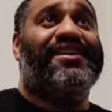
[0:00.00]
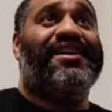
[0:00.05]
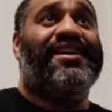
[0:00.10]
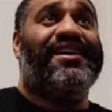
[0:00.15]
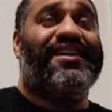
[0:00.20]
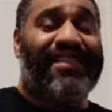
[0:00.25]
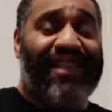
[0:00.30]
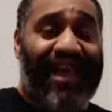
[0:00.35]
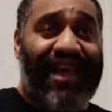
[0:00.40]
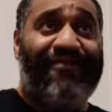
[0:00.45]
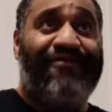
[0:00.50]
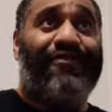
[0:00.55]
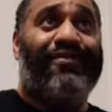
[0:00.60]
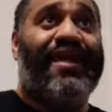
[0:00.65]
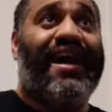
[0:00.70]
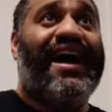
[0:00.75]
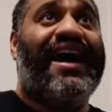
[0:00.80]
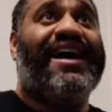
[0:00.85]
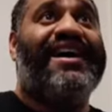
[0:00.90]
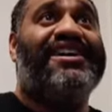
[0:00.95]
Live from the
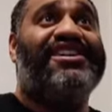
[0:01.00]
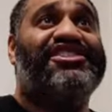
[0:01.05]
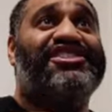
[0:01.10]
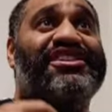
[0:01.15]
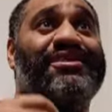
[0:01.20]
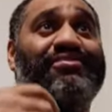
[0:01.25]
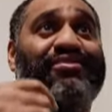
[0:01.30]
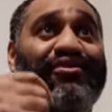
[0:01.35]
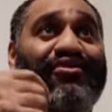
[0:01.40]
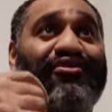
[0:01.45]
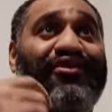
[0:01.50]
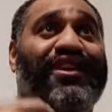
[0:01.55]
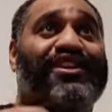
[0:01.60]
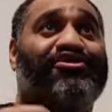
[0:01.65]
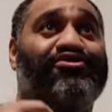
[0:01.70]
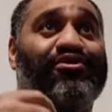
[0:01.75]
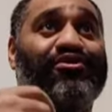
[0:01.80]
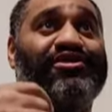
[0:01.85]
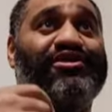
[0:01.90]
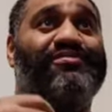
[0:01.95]
Aichi
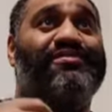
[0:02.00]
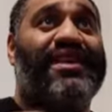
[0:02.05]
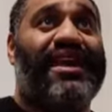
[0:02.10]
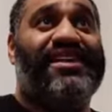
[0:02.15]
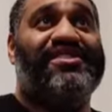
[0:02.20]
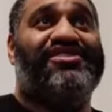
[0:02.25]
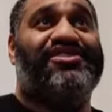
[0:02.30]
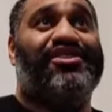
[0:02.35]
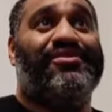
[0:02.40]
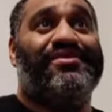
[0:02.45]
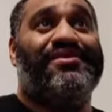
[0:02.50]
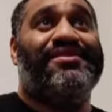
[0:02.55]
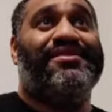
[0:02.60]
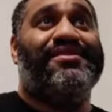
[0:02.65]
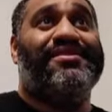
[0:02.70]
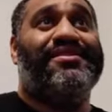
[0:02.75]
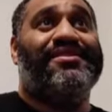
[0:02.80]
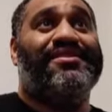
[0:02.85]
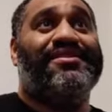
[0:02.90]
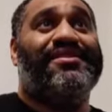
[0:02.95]
Prefectural Gymnasium.
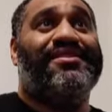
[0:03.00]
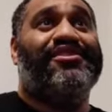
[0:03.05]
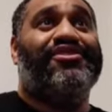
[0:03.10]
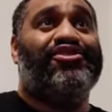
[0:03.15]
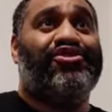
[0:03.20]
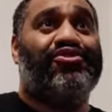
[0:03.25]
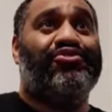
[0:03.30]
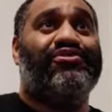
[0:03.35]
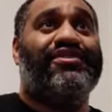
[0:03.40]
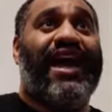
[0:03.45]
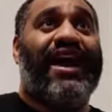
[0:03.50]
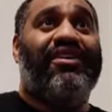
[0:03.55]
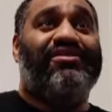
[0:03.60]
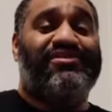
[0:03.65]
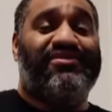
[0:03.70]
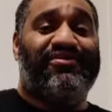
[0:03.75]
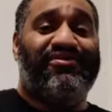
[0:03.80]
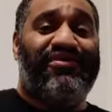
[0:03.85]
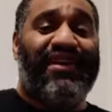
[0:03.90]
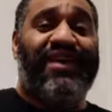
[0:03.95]

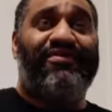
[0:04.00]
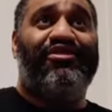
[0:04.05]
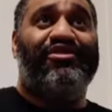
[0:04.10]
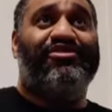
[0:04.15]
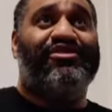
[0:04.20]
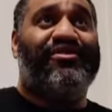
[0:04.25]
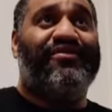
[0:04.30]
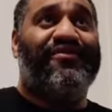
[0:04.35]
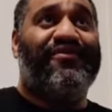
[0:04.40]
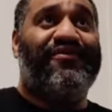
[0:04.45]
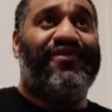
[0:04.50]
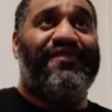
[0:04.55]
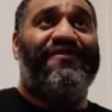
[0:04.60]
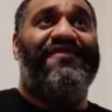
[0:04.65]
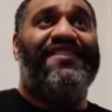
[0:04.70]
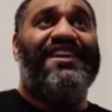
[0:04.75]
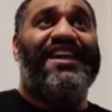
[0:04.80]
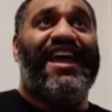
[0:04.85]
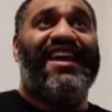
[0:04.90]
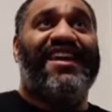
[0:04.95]

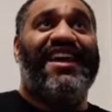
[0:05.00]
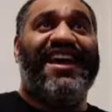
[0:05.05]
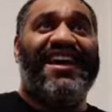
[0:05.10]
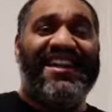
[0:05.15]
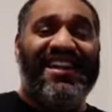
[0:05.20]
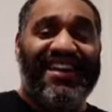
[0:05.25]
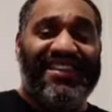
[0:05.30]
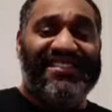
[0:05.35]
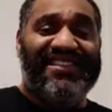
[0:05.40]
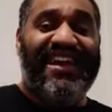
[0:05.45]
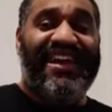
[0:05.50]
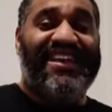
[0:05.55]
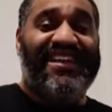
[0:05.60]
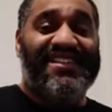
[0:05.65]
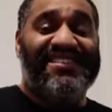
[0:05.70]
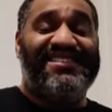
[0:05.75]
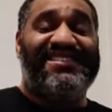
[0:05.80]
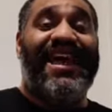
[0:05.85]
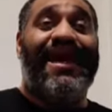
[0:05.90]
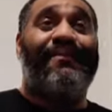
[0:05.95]
2,558 in attendance.
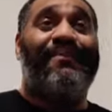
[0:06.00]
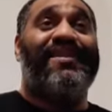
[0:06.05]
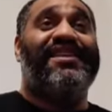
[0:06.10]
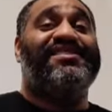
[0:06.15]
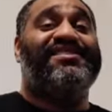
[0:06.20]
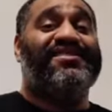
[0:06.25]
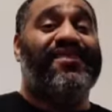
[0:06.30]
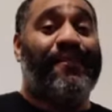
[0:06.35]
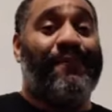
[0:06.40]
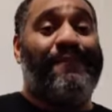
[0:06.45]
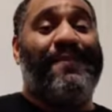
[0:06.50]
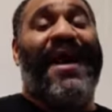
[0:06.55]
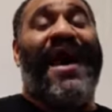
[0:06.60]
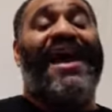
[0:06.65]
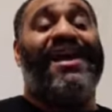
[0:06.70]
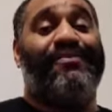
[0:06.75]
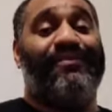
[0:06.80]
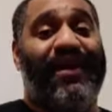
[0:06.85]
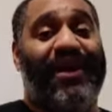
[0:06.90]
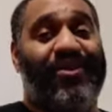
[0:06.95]
That place looked
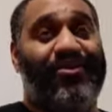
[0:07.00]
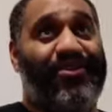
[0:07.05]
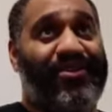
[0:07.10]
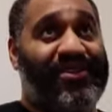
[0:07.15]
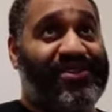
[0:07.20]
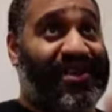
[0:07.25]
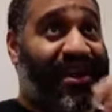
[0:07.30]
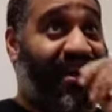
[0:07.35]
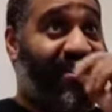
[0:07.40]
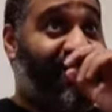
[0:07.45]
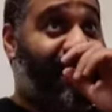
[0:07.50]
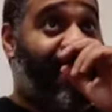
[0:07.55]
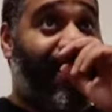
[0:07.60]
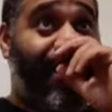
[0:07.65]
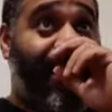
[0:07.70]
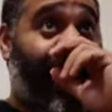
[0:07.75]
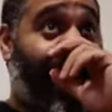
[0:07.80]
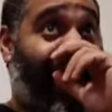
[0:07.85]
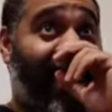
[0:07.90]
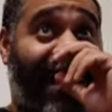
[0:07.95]
packed, by the way, guys.
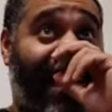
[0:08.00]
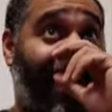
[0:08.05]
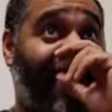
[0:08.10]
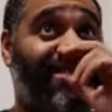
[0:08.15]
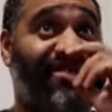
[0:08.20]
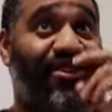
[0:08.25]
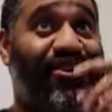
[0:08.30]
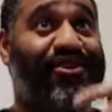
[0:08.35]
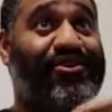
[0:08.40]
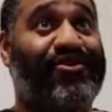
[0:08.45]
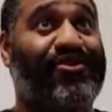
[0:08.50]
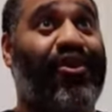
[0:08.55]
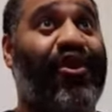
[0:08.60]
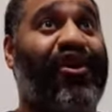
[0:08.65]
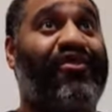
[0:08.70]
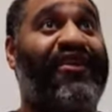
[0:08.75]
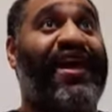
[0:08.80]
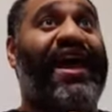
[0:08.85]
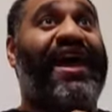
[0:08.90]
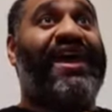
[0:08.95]
I can't tell you
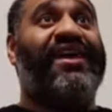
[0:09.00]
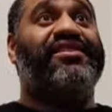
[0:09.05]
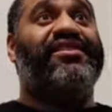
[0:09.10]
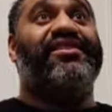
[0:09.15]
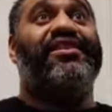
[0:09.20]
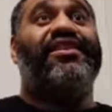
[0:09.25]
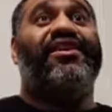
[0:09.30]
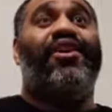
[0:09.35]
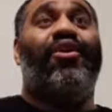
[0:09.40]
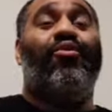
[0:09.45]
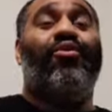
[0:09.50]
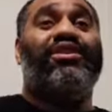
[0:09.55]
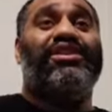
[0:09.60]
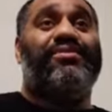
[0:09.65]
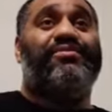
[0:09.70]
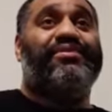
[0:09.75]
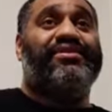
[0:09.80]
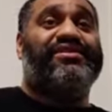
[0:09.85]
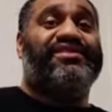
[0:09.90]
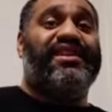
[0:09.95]
offhand what the
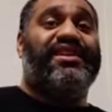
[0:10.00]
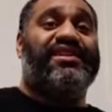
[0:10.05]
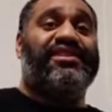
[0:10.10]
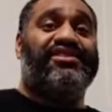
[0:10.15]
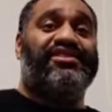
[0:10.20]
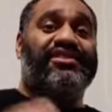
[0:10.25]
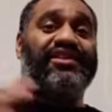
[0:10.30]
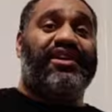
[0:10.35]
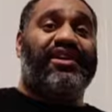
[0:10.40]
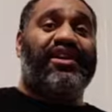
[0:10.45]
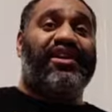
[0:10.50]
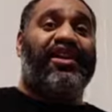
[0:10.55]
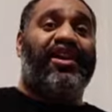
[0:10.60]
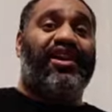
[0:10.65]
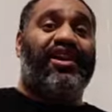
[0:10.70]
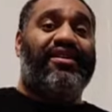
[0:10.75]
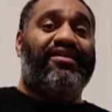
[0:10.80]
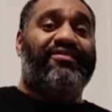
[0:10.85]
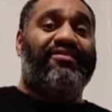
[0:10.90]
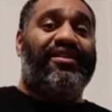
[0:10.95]
percentage
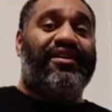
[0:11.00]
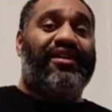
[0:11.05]
of